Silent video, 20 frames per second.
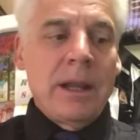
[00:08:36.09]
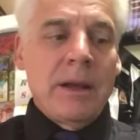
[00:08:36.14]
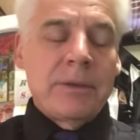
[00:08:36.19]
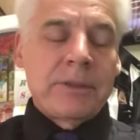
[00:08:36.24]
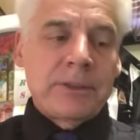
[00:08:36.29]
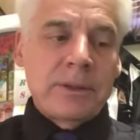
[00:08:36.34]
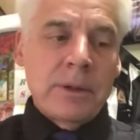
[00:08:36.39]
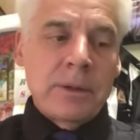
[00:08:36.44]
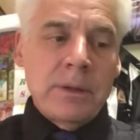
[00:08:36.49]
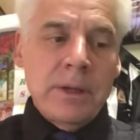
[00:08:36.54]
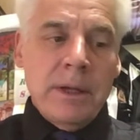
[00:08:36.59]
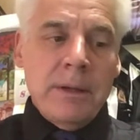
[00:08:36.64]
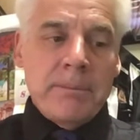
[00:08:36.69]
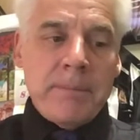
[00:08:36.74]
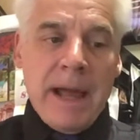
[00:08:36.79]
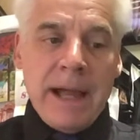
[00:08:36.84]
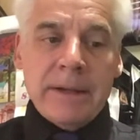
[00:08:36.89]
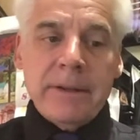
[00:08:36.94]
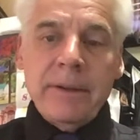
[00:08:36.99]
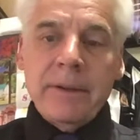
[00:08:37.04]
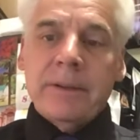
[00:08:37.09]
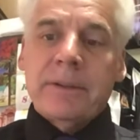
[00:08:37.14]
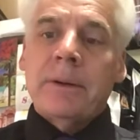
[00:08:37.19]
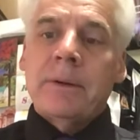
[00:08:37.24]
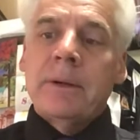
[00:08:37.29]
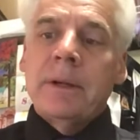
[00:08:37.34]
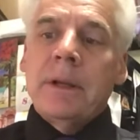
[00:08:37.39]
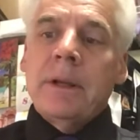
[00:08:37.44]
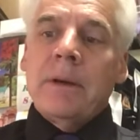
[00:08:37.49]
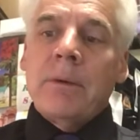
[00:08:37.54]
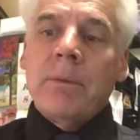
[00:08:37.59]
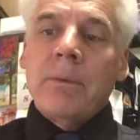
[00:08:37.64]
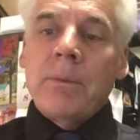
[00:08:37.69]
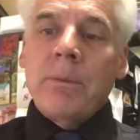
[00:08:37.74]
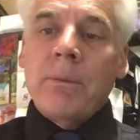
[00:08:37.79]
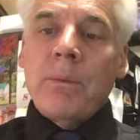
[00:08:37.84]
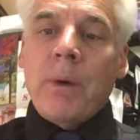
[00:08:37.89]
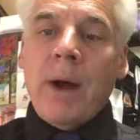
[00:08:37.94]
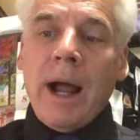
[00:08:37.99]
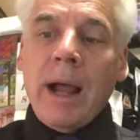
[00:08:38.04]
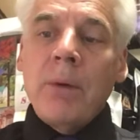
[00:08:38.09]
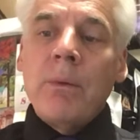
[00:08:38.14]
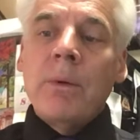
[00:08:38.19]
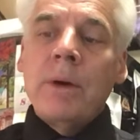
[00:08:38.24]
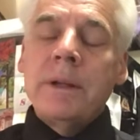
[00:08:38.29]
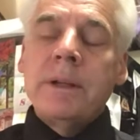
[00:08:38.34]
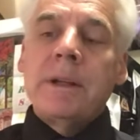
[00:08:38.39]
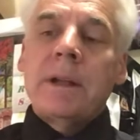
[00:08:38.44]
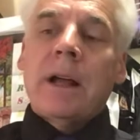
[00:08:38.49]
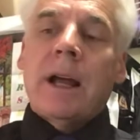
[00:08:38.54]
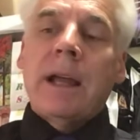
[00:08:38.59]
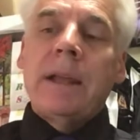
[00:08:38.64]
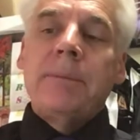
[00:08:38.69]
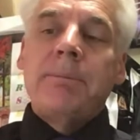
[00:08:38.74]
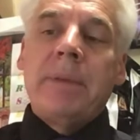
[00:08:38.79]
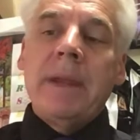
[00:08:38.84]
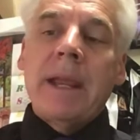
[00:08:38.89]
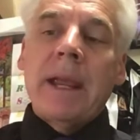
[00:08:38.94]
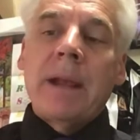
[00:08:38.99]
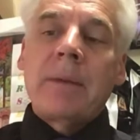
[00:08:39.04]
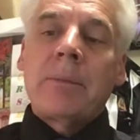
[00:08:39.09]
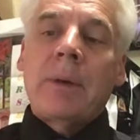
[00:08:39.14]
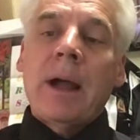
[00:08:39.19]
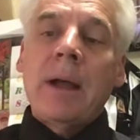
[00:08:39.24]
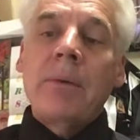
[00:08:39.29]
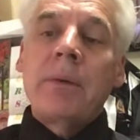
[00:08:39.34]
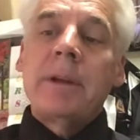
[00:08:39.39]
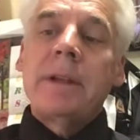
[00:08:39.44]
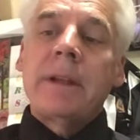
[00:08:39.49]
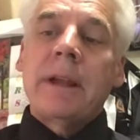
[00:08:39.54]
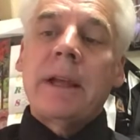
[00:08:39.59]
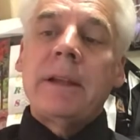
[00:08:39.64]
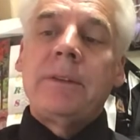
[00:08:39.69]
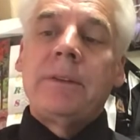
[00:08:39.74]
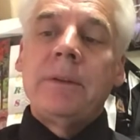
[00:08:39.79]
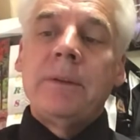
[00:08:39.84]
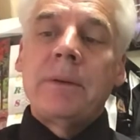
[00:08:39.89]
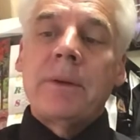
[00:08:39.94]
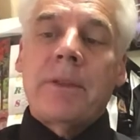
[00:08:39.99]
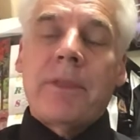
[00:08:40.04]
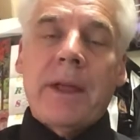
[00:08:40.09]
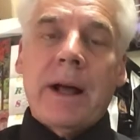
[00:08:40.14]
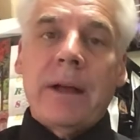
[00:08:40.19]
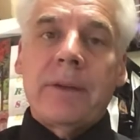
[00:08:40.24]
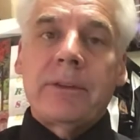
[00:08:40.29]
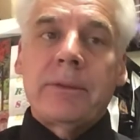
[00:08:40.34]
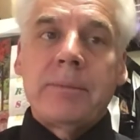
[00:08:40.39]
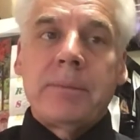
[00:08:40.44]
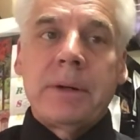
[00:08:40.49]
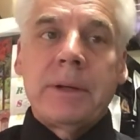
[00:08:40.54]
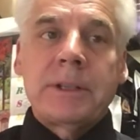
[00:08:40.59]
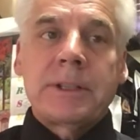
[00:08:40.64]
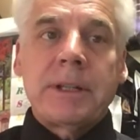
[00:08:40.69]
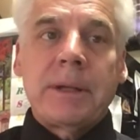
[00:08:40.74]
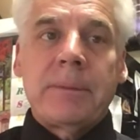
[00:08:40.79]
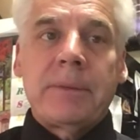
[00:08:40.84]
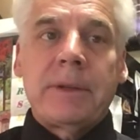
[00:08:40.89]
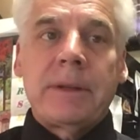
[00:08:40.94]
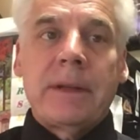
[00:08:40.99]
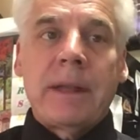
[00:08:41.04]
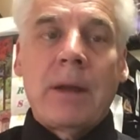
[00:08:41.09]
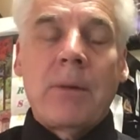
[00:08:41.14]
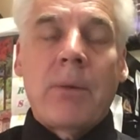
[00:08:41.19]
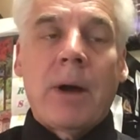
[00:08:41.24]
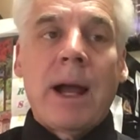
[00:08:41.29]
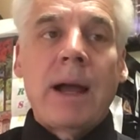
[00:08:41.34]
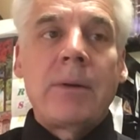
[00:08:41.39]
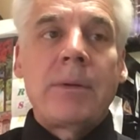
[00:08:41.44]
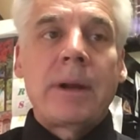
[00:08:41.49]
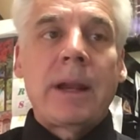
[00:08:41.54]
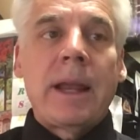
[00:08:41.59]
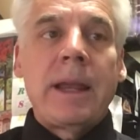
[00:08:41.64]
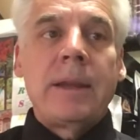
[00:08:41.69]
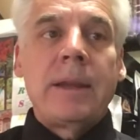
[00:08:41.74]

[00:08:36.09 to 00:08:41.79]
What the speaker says: So back to this. So why wouldn't I do 1,000 push-ups a day? Why would